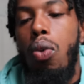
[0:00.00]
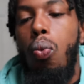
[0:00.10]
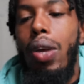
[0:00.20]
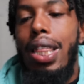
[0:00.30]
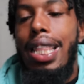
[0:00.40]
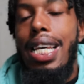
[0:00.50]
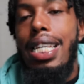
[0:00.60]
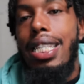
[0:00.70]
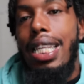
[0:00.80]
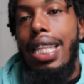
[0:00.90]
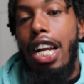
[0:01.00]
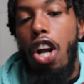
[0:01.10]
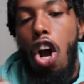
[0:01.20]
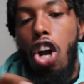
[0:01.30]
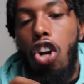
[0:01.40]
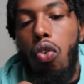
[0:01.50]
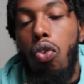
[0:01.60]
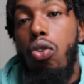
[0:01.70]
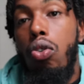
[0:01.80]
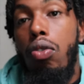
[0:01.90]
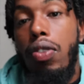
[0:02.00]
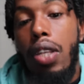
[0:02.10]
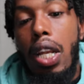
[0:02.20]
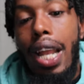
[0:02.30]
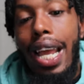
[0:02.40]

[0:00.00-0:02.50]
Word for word: With this, there are grooves,